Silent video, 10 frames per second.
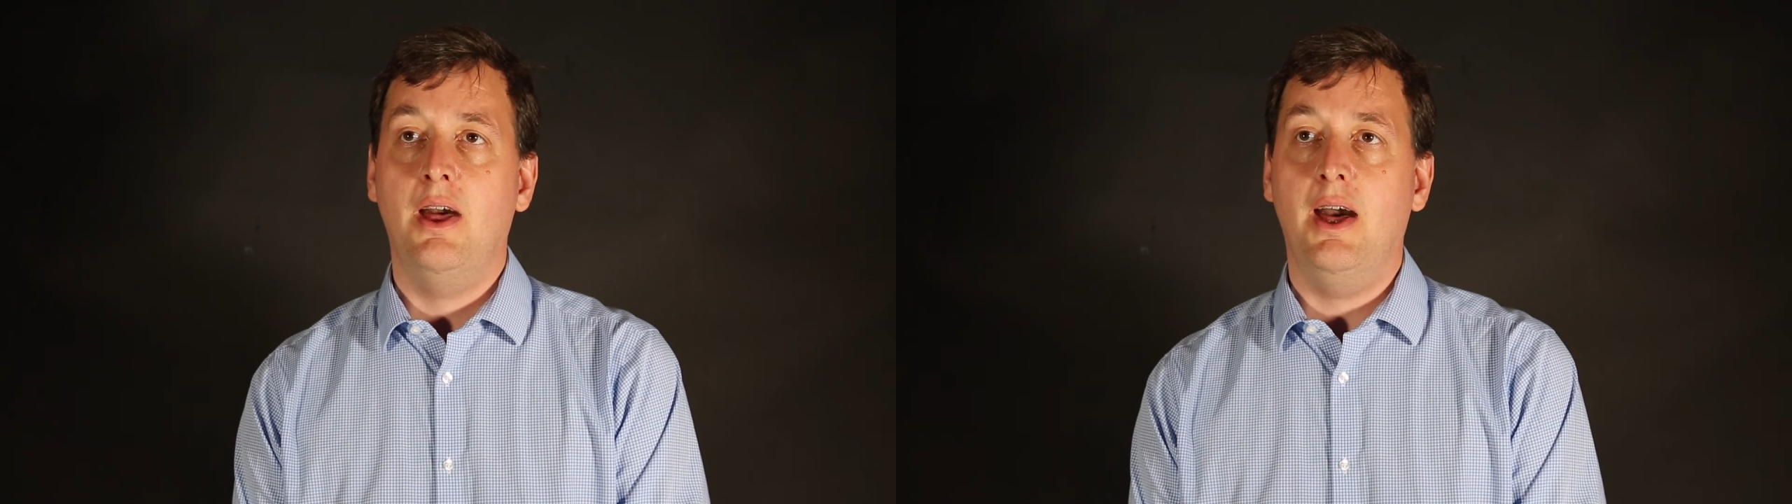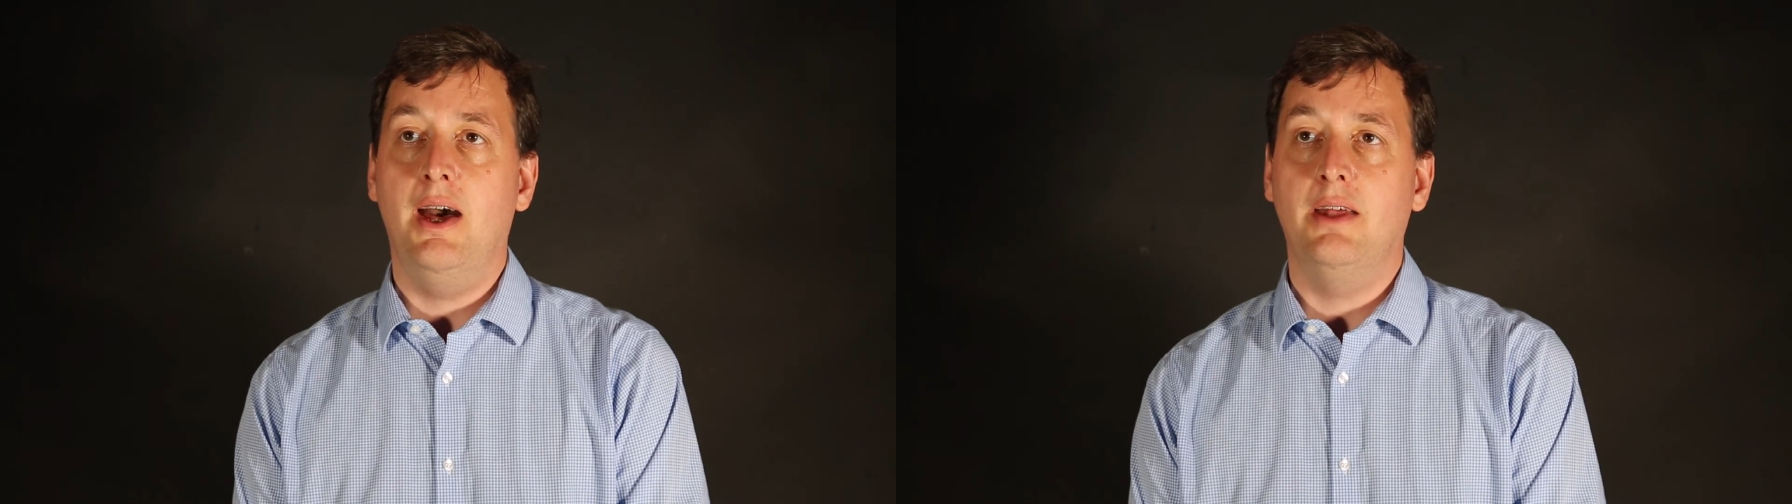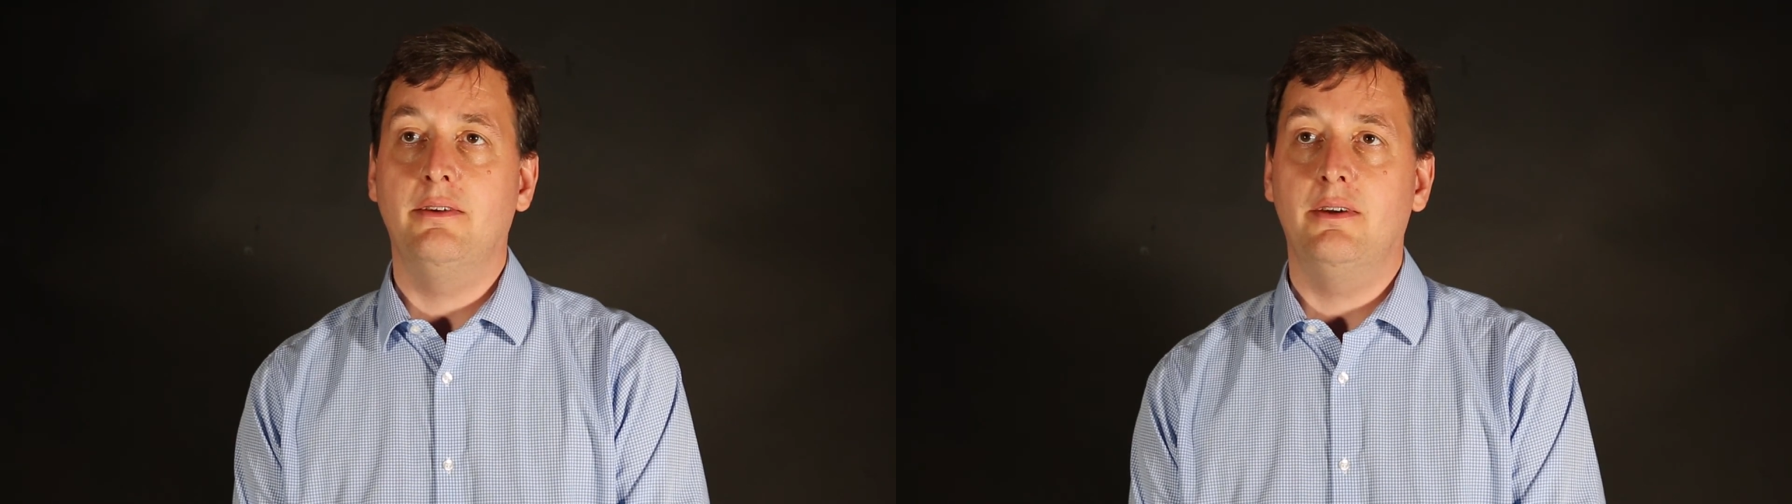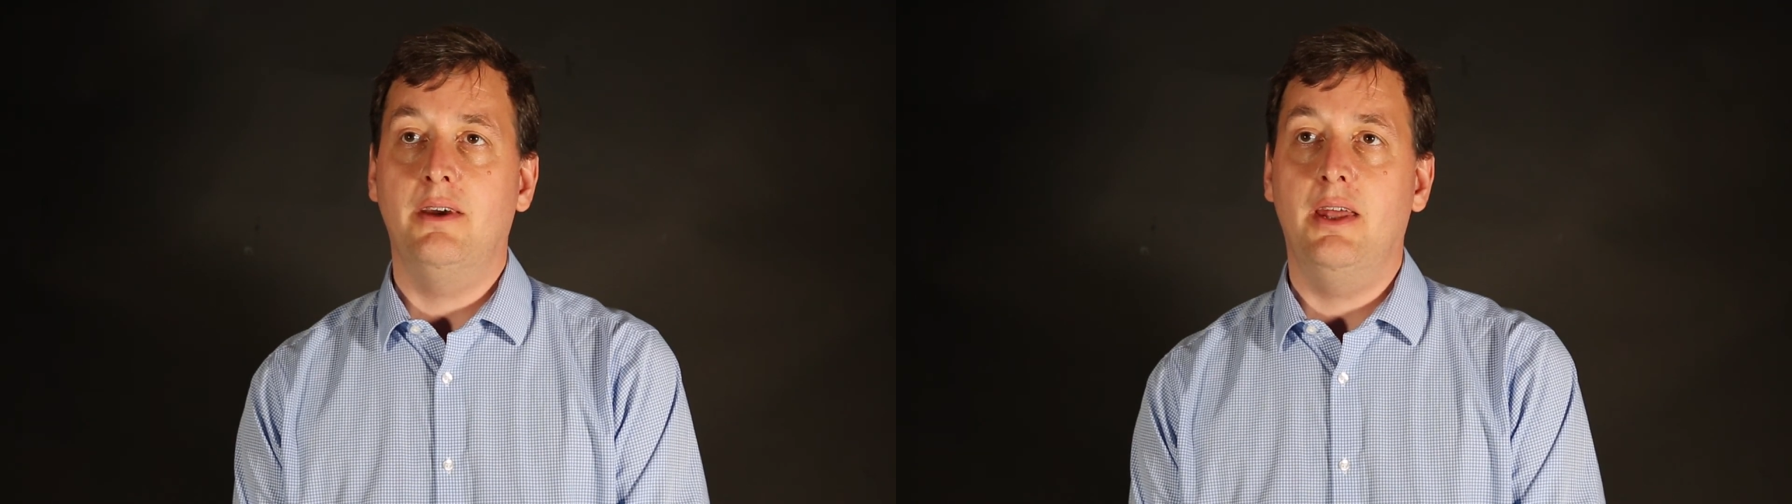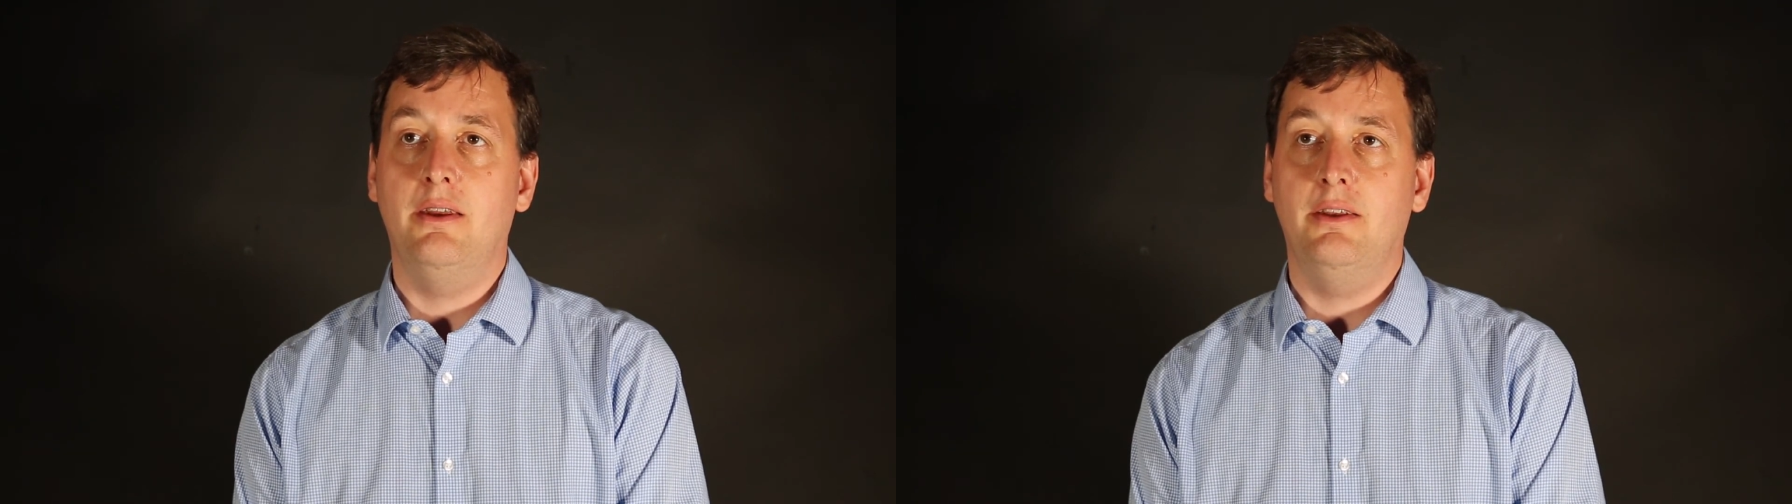And
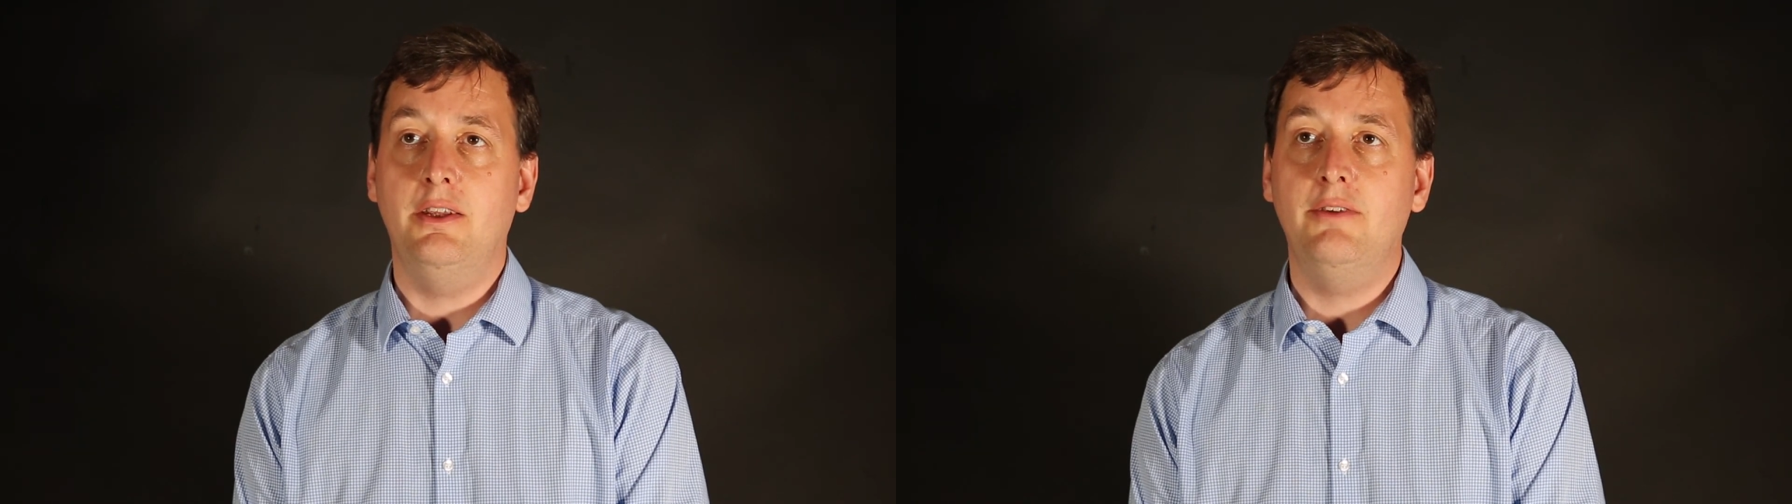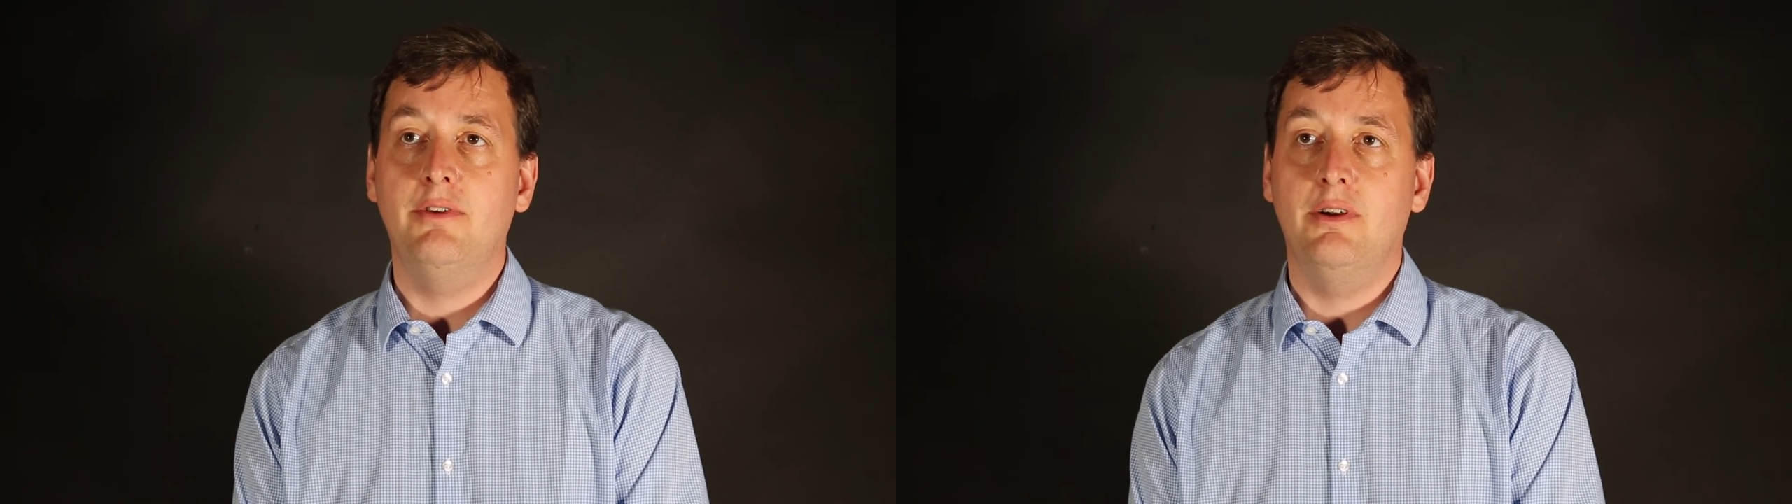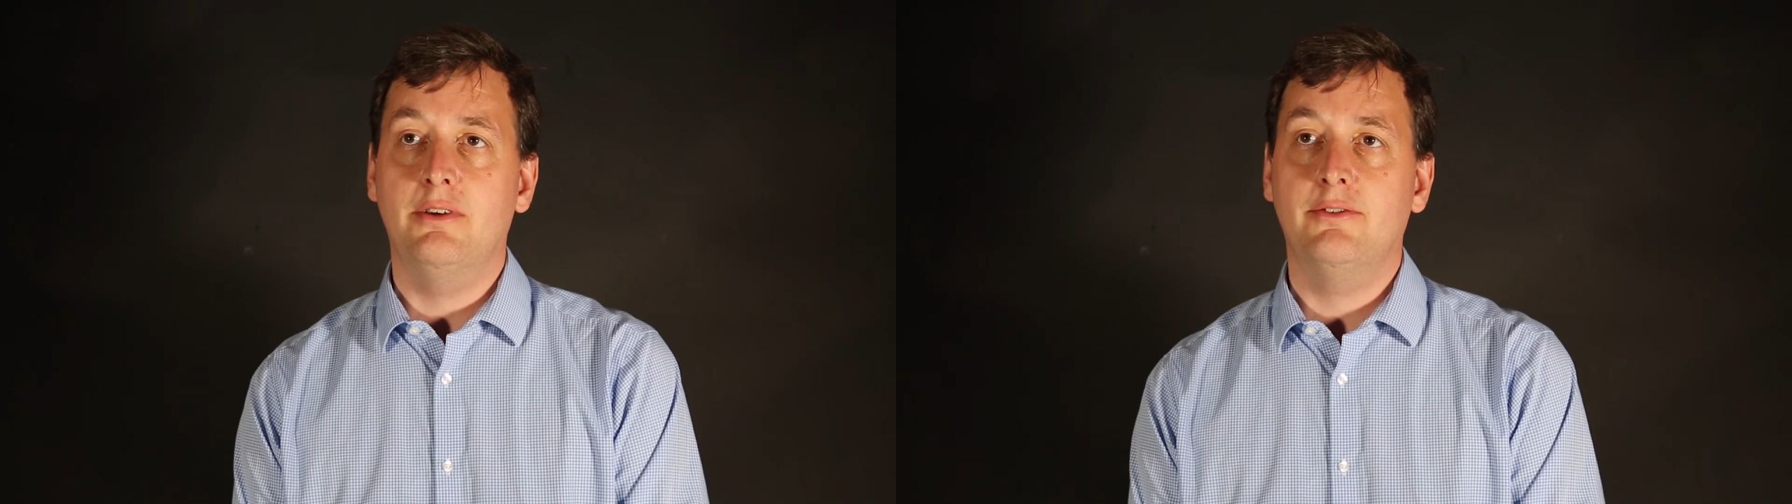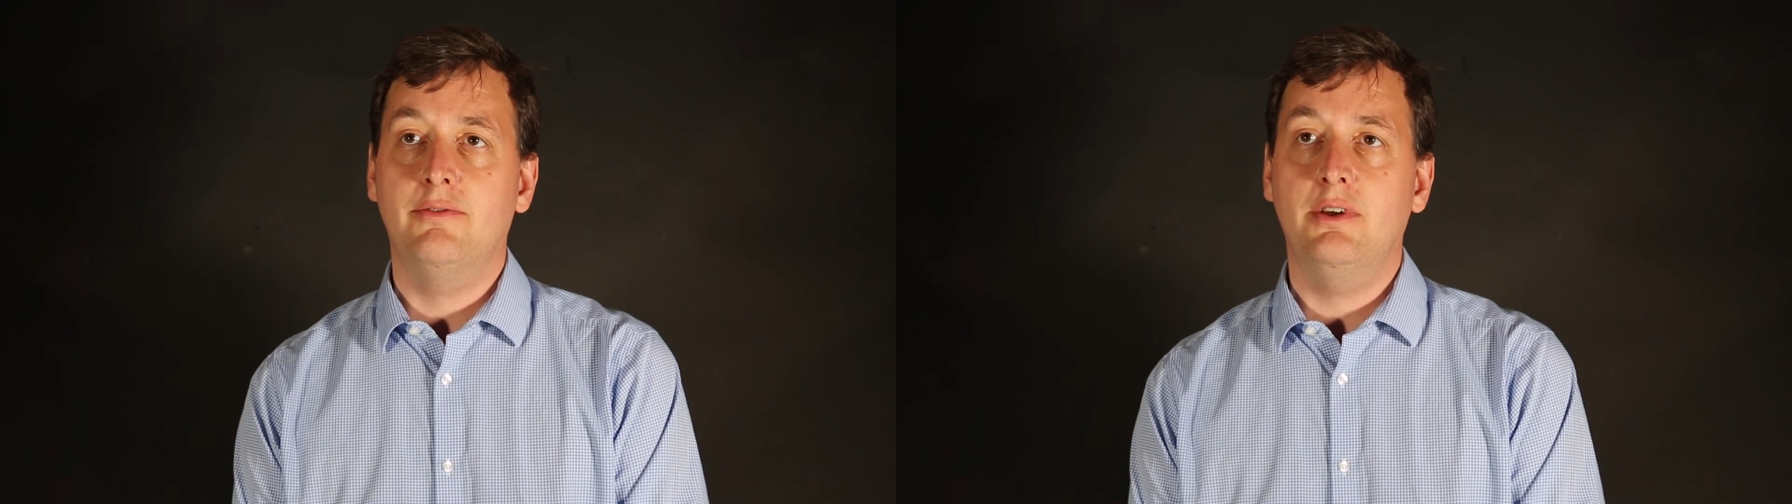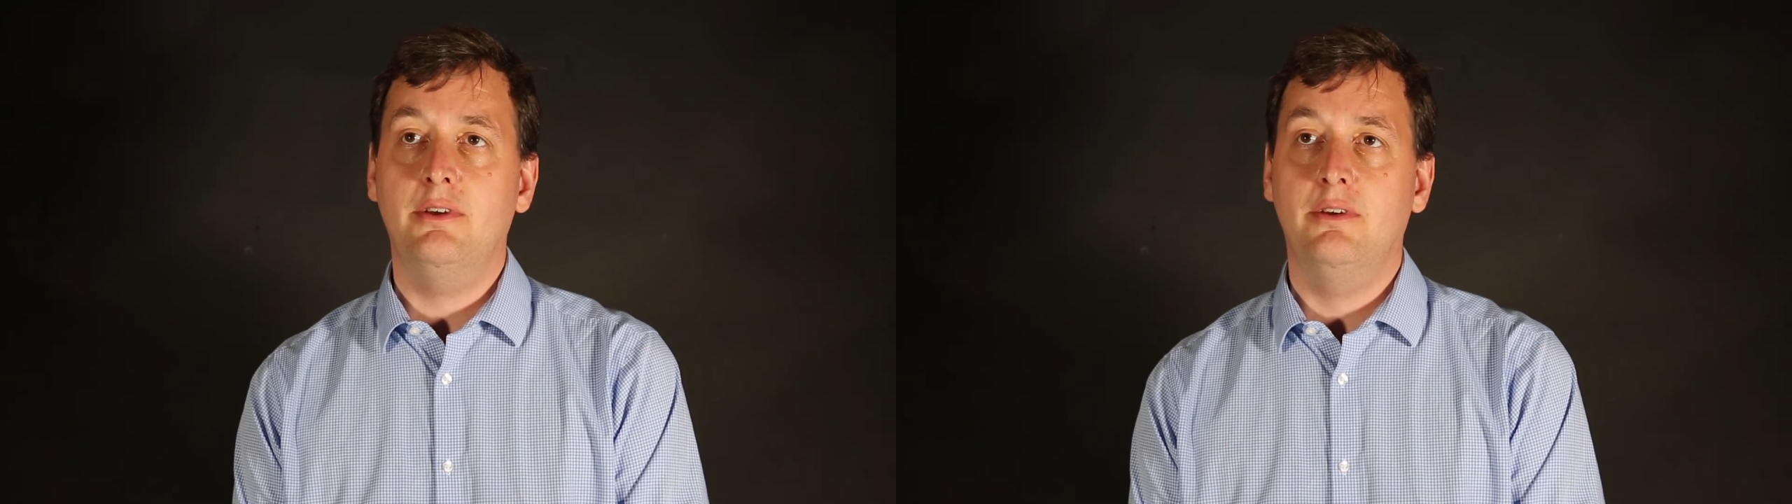the NAD philosophy